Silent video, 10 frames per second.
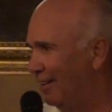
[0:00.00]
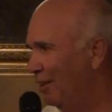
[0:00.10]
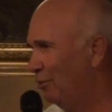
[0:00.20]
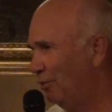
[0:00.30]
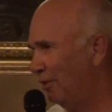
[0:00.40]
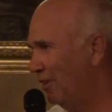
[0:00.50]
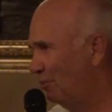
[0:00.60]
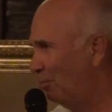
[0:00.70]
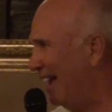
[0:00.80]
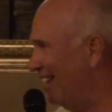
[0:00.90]

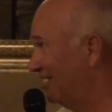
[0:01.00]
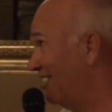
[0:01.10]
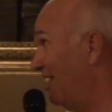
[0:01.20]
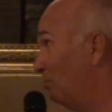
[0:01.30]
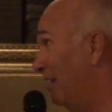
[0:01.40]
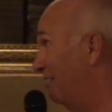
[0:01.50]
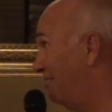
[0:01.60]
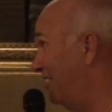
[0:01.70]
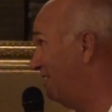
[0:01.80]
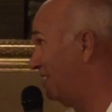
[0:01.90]
Because Pat's got about
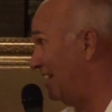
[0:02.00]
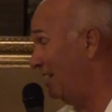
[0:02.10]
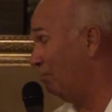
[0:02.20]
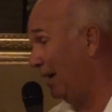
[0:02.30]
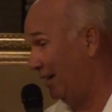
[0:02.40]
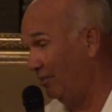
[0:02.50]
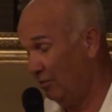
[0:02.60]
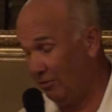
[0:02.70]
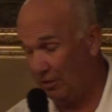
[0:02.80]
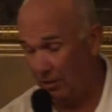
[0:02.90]
15
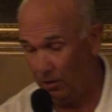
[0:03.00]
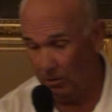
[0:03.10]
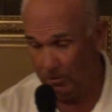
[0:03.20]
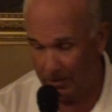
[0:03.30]
pages to go.